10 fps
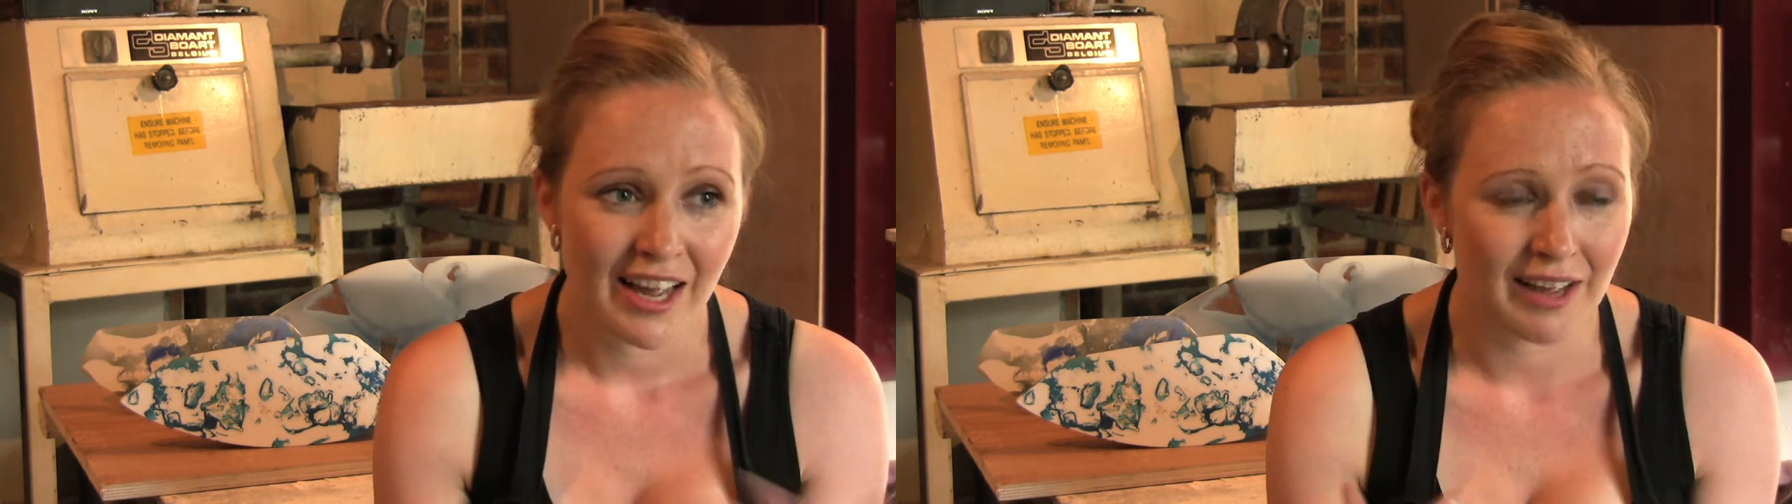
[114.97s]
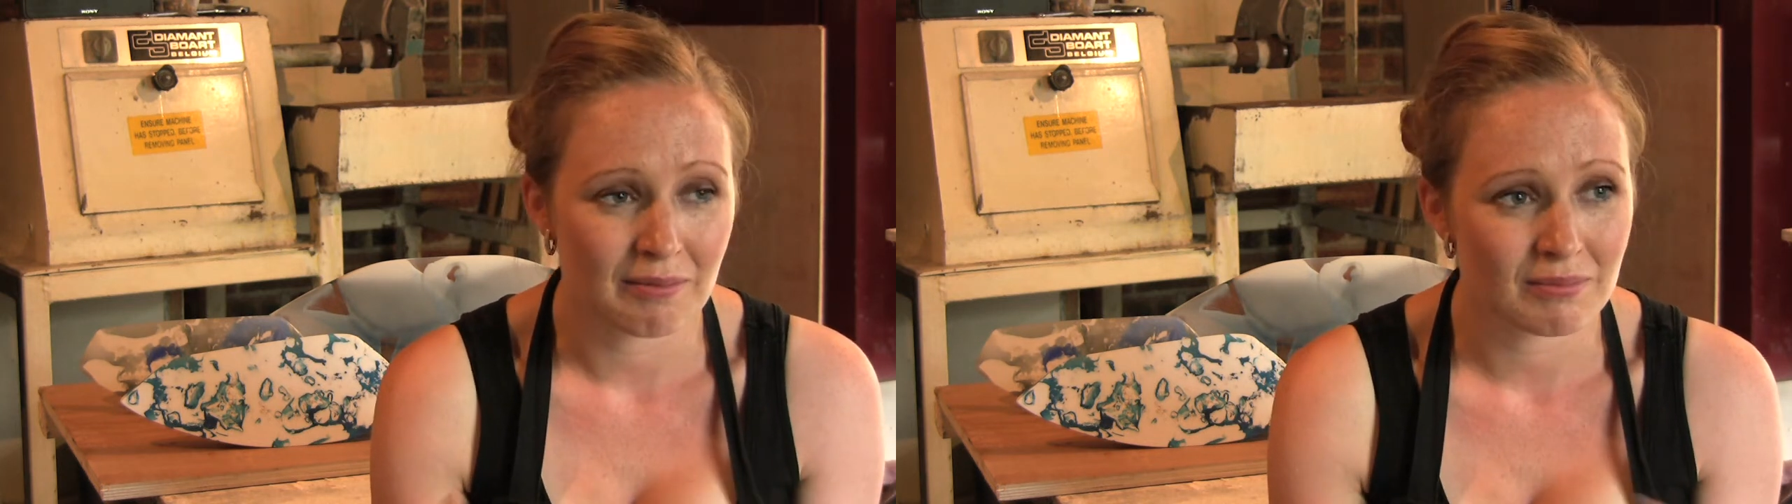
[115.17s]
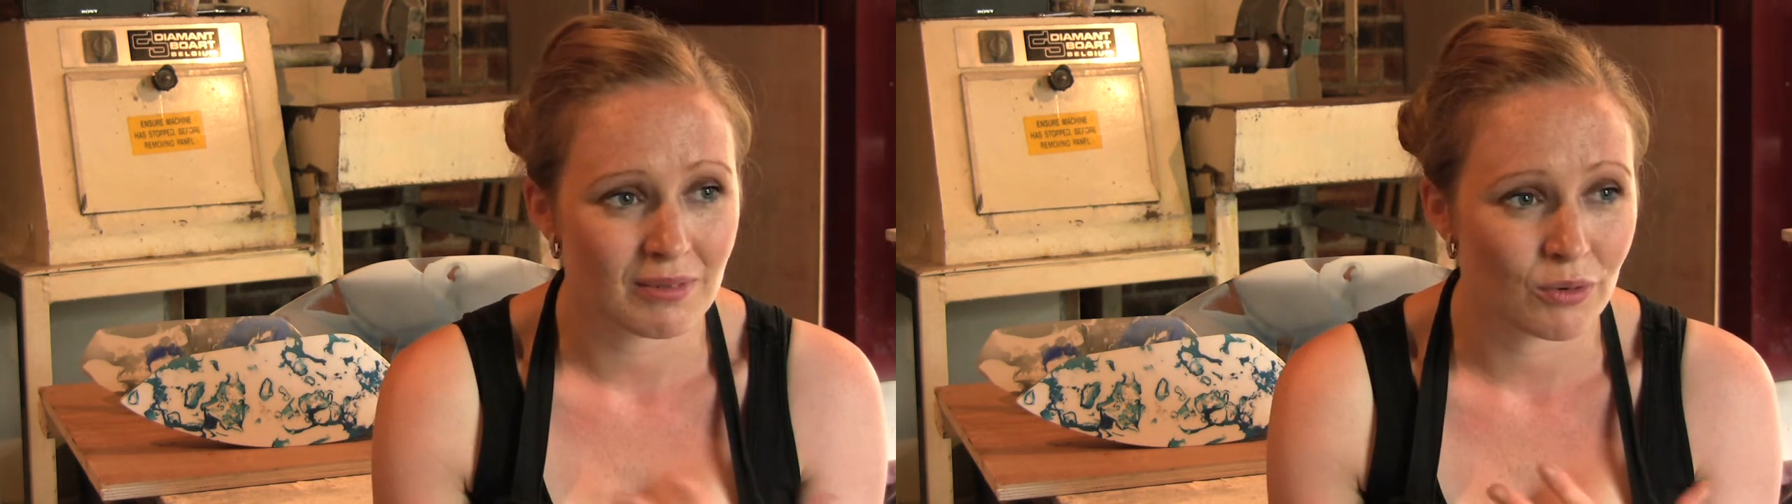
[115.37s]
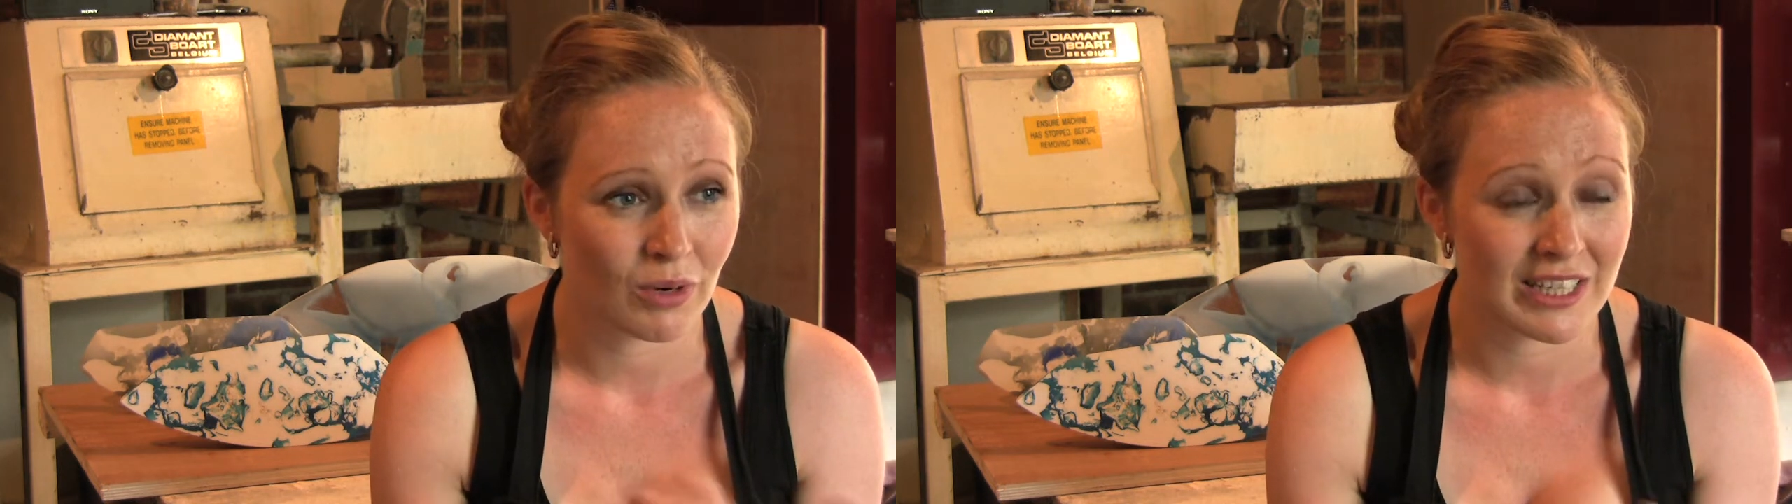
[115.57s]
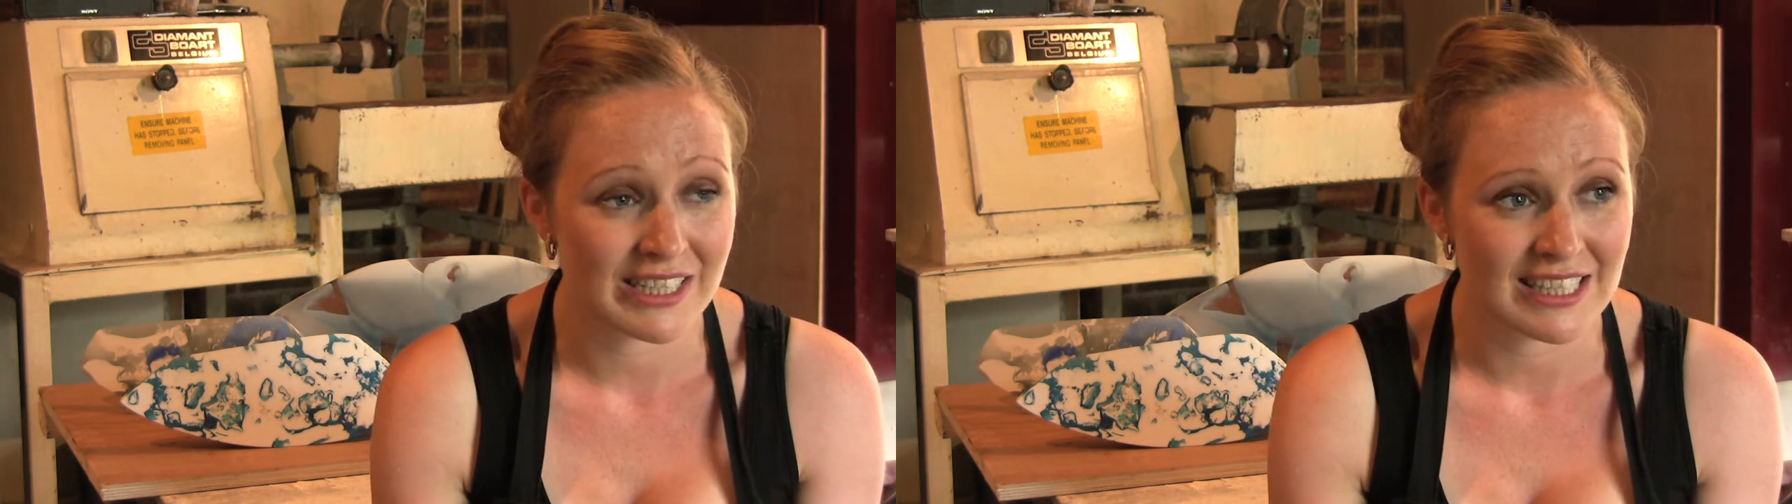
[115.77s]
um,
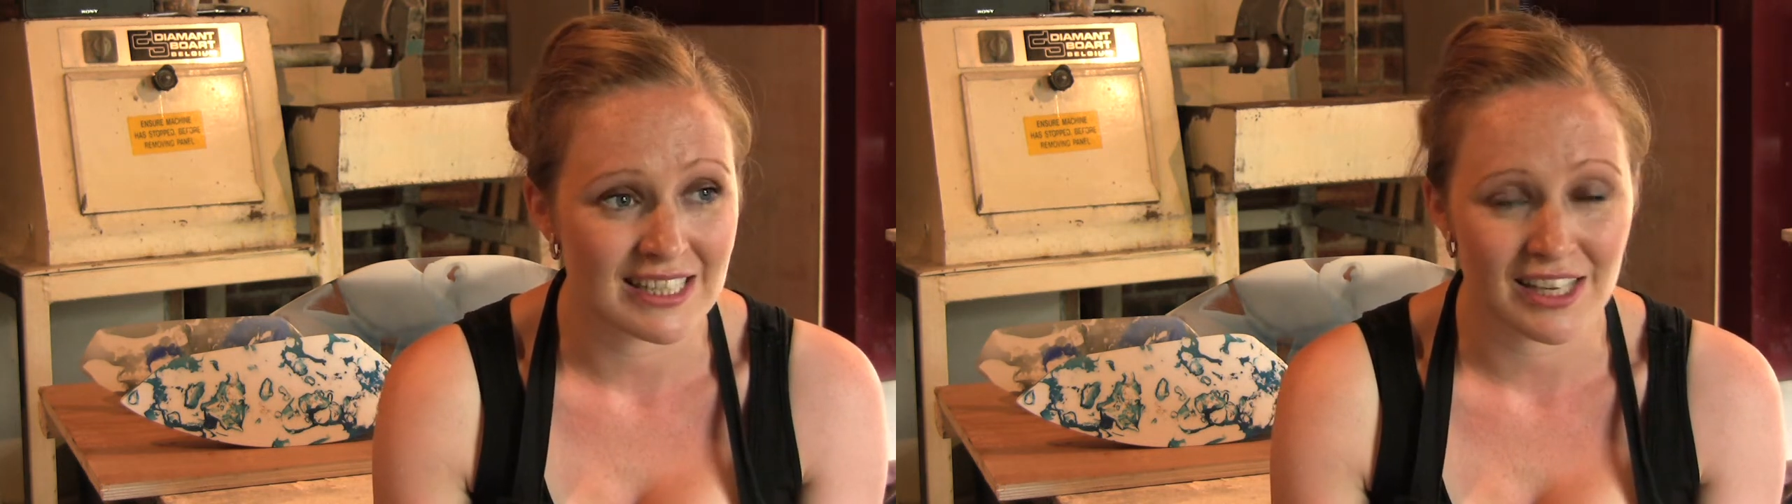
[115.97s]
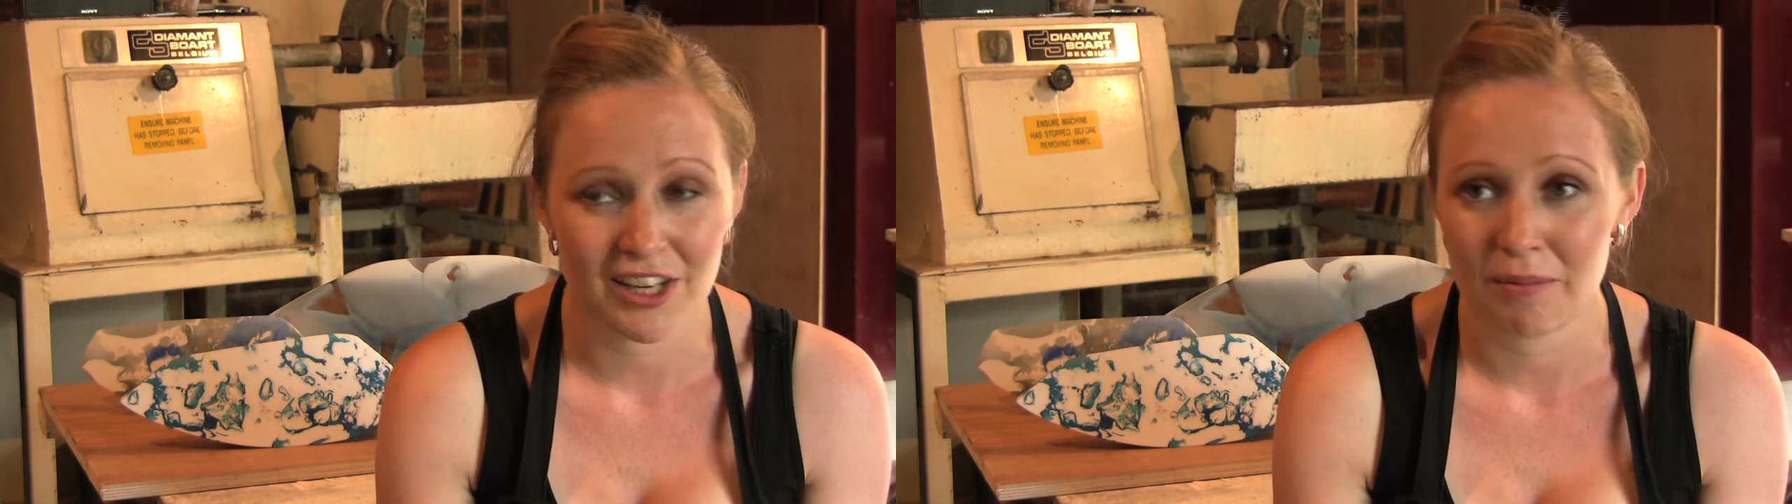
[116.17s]
qualities that